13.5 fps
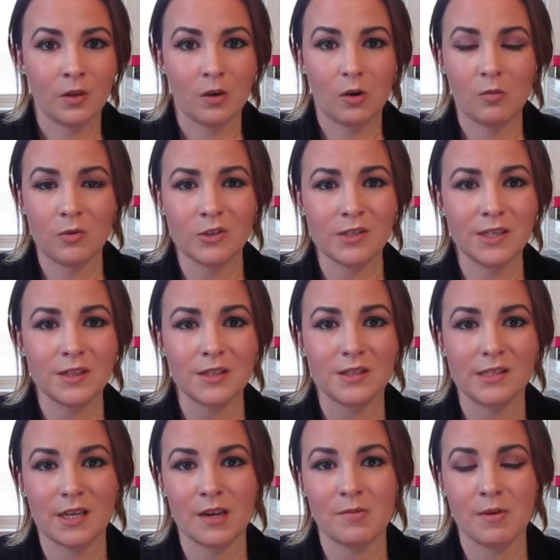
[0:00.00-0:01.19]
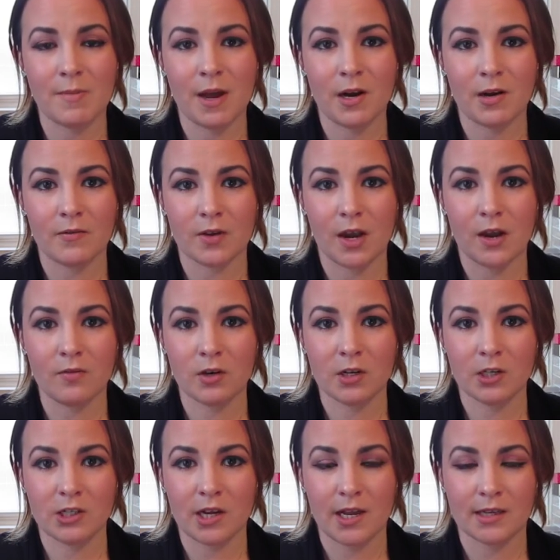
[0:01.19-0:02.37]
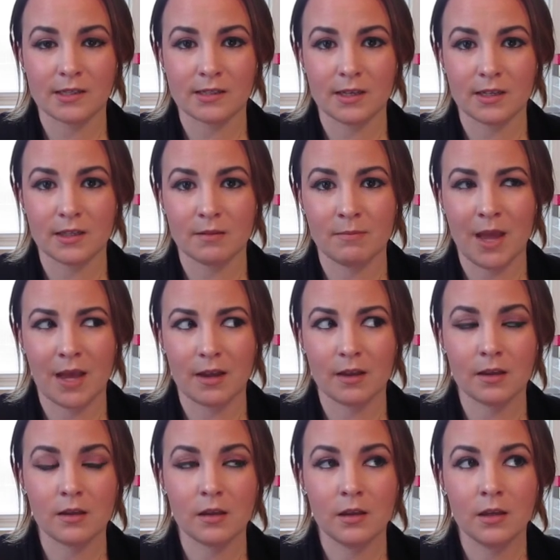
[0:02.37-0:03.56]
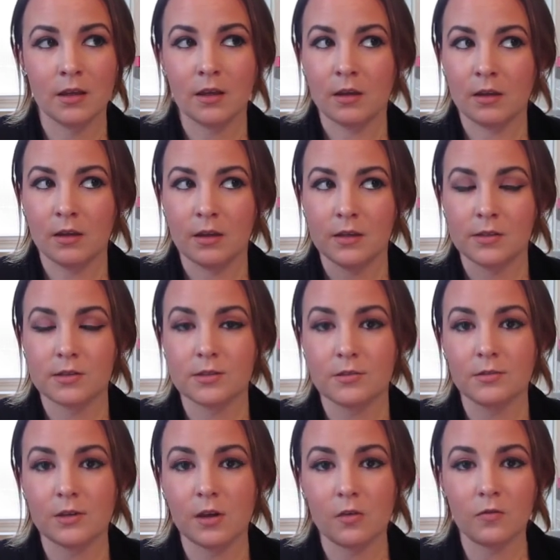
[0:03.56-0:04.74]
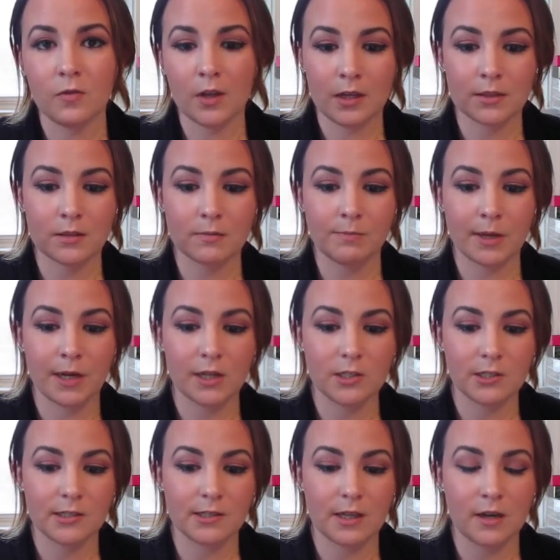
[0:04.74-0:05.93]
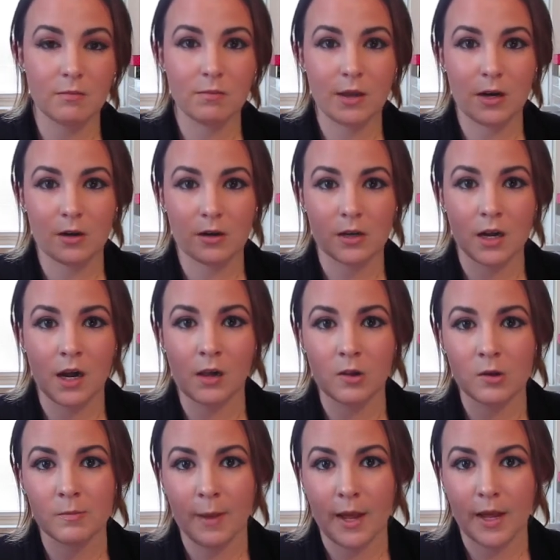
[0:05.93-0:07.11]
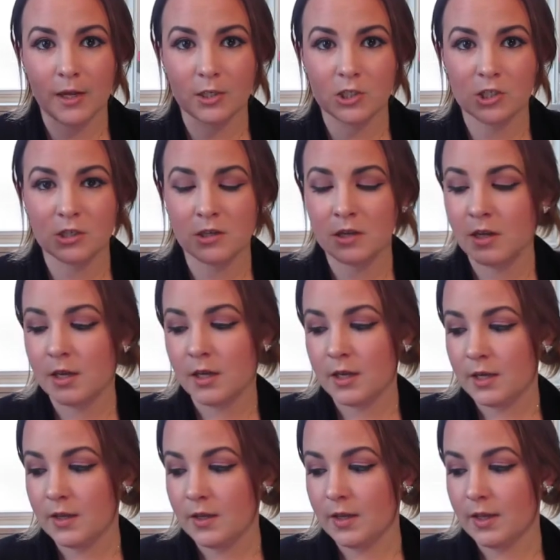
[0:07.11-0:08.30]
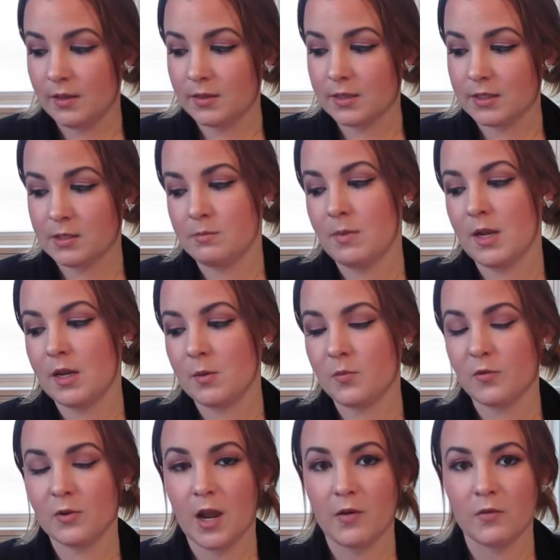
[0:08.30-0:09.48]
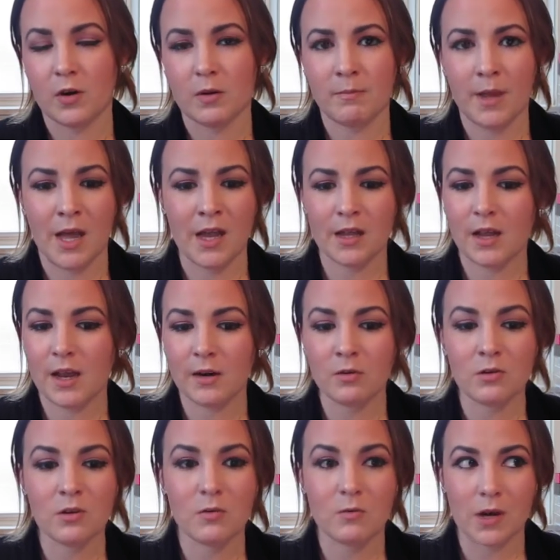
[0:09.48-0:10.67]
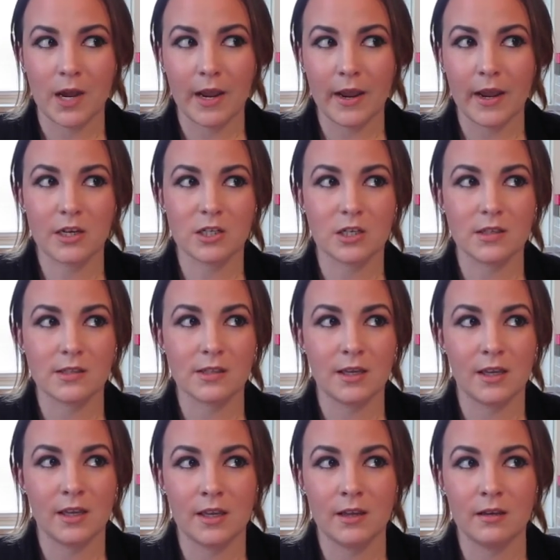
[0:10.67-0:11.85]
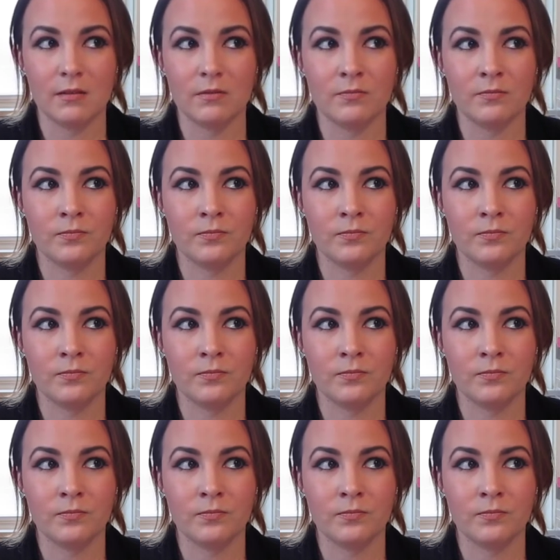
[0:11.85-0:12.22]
almost like the same amount of coverage as like the MAC Studio Fix, but I just get a better color match in this Makeup Forever. MAC, I don't know why, I just can't,